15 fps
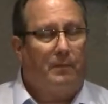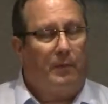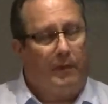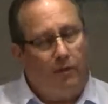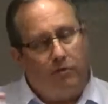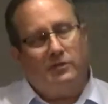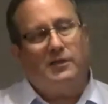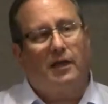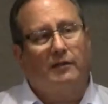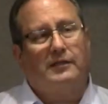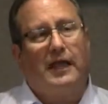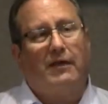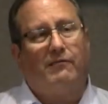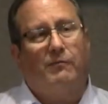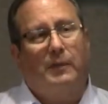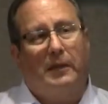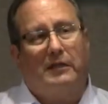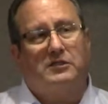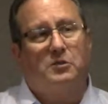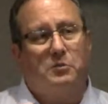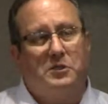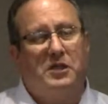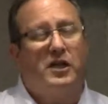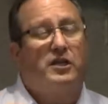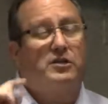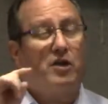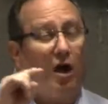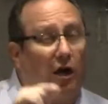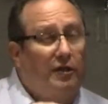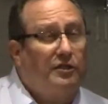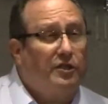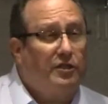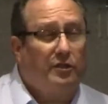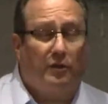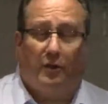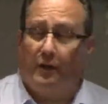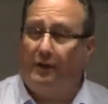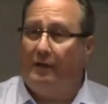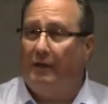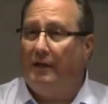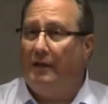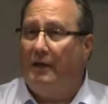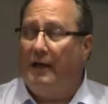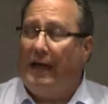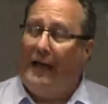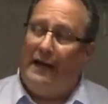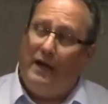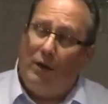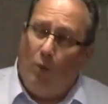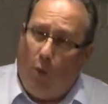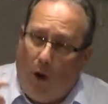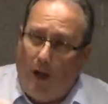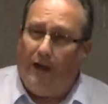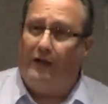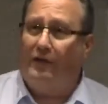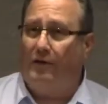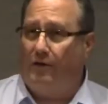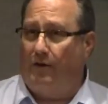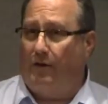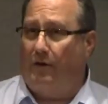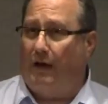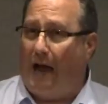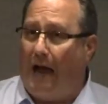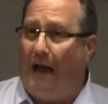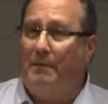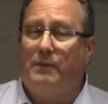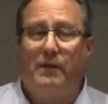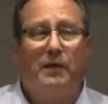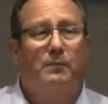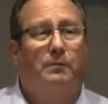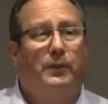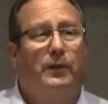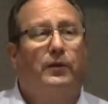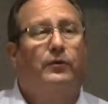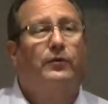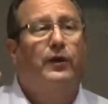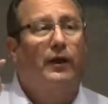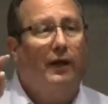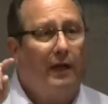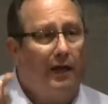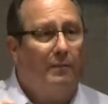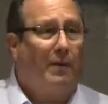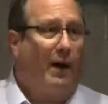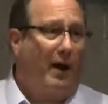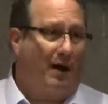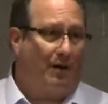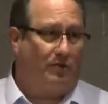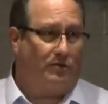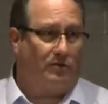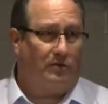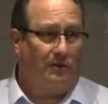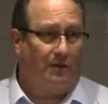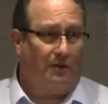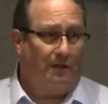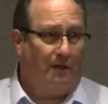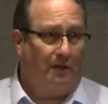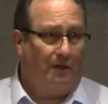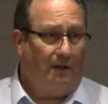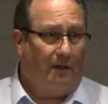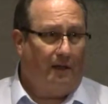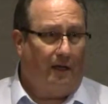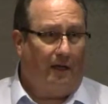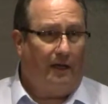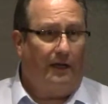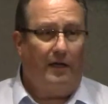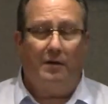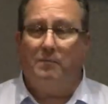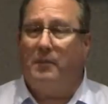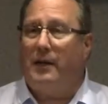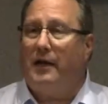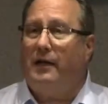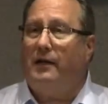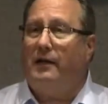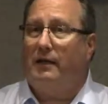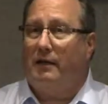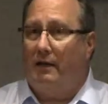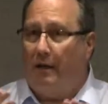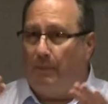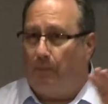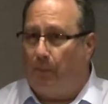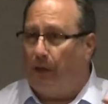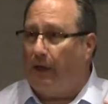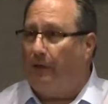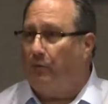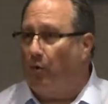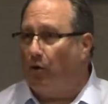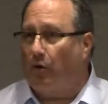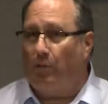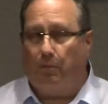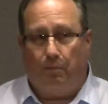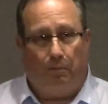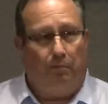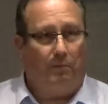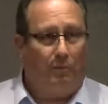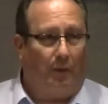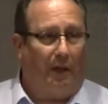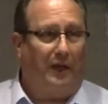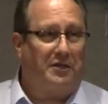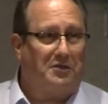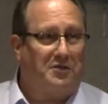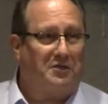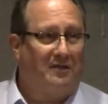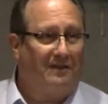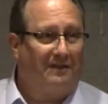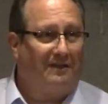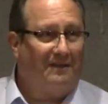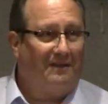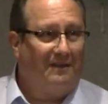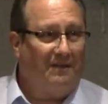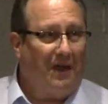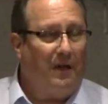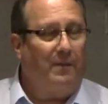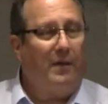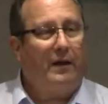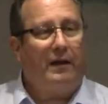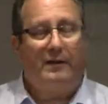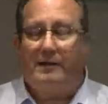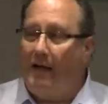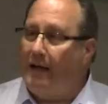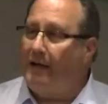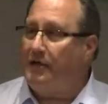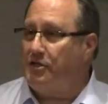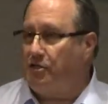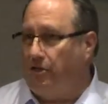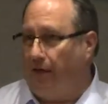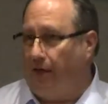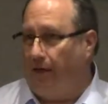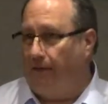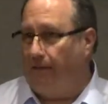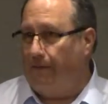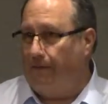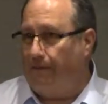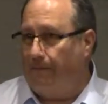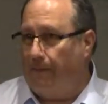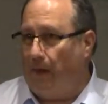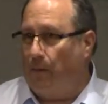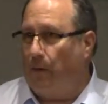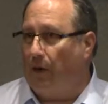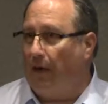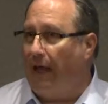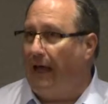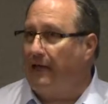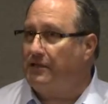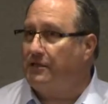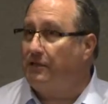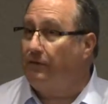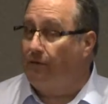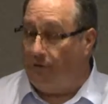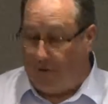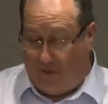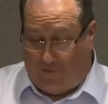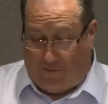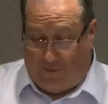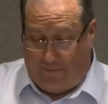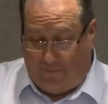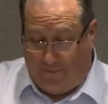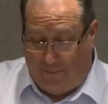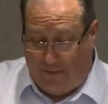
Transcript: But you tell David, because it was in his heart to do it, and he wanted to do it, I'm going to build him a house. And he didn't mean a brick and mortar place. He meant a dynasty that would last forever.